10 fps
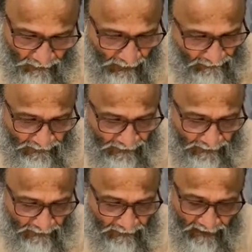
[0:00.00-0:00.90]
After
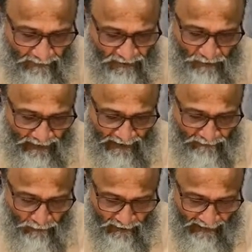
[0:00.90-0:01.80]
it becomes
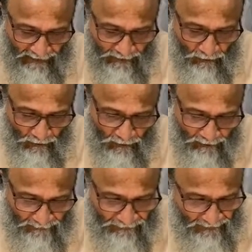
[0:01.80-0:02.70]
24 karat gold.
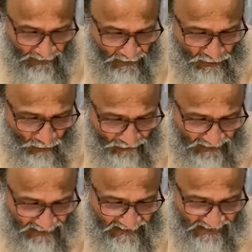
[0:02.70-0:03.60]
So
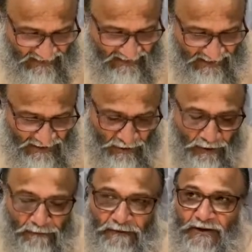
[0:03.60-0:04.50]
with the cessation
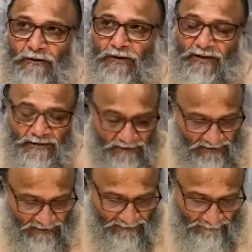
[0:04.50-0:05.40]
of
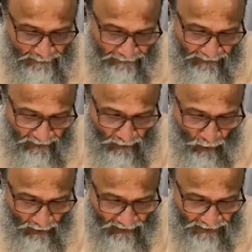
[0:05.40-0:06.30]
ignorance,
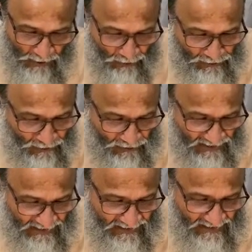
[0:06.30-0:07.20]
knowledge also
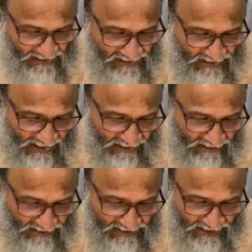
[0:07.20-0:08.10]
ceases and
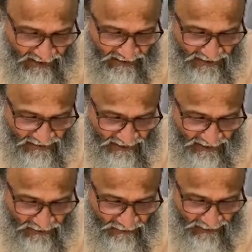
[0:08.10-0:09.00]
the stage is
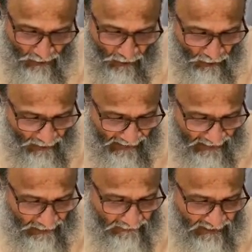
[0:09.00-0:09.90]
reached when all
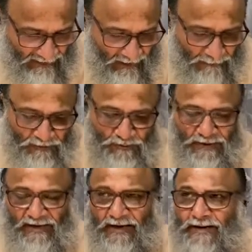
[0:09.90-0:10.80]
activity comes to
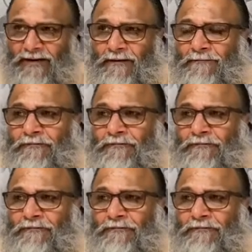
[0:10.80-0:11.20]
an end.